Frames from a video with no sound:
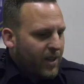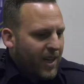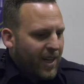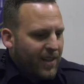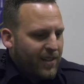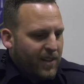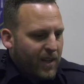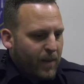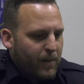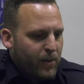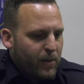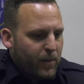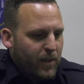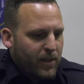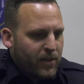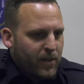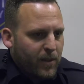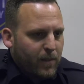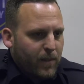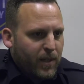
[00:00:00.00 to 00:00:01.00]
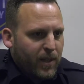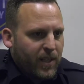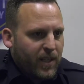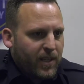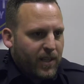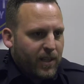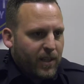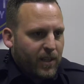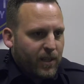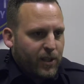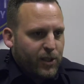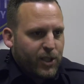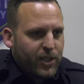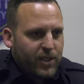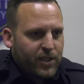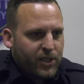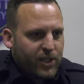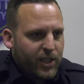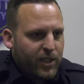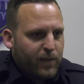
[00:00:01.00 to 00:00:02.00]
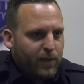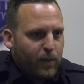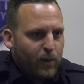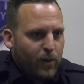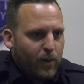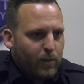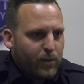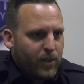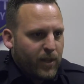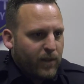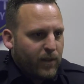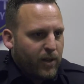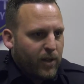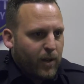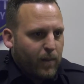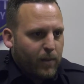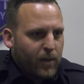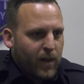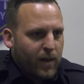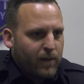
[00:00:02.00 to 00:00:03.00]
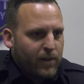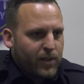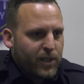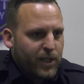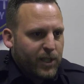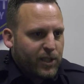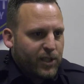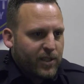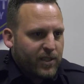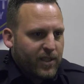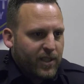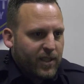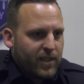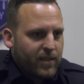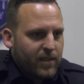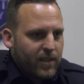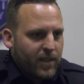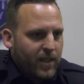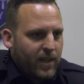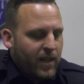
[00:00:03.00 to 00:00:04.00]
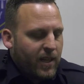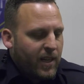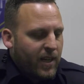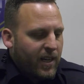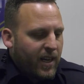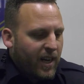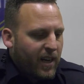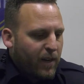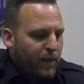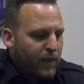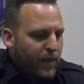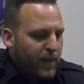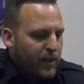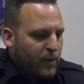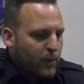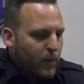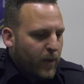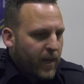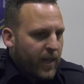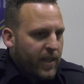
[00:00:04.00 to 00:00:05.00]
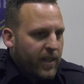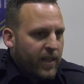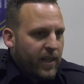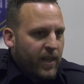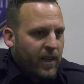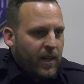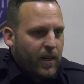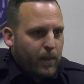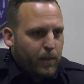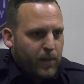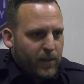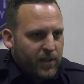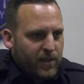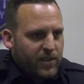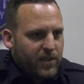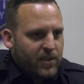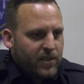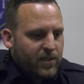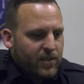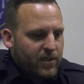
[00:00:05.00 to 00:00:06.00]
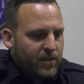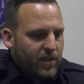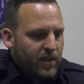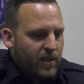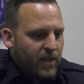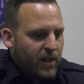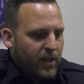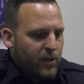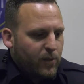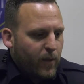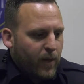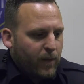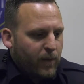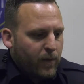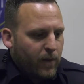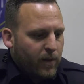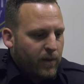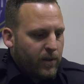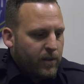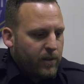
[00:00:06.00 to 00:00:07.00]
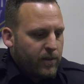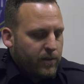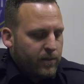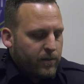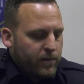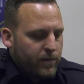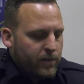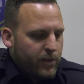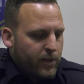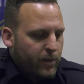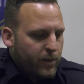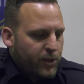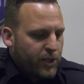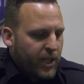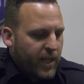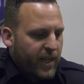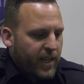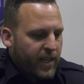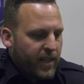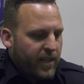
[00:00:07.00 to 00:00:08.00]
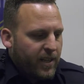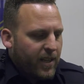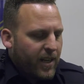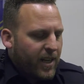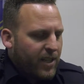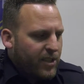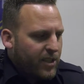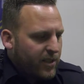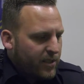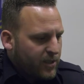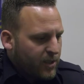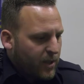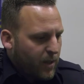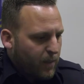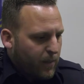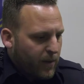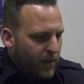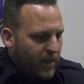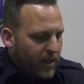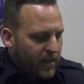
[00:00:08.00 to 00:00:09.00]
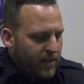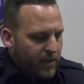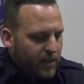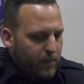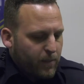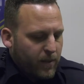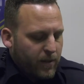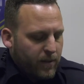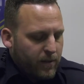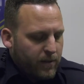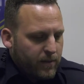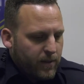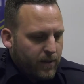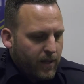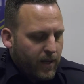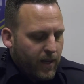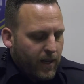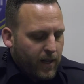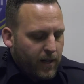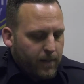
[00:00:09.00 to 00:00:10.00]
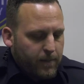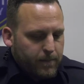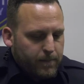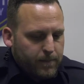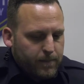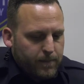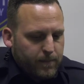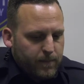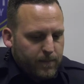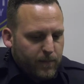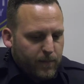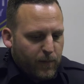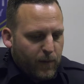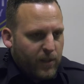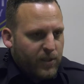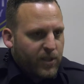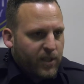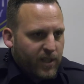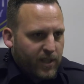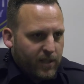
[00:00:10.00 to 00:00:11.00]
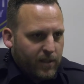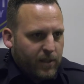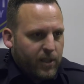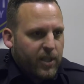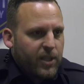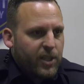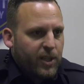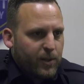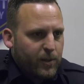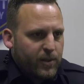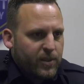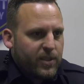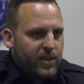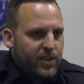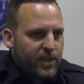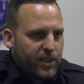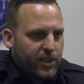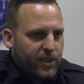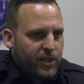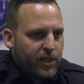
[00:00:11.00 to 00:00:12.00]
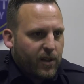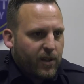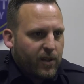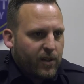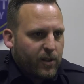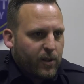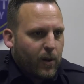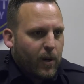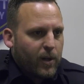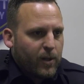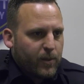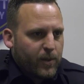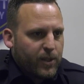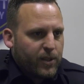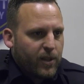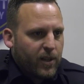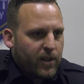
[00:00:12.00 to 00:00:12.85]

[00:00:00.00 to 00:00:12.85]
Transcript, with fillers: lot of times you meet somebody, you exchange phone numbers, have a couple conversations, and it kind of fades away. But this is a nice way for, you know, Jake and actually there's a couple other athletes, but um, for us to continuously see each other and talk to each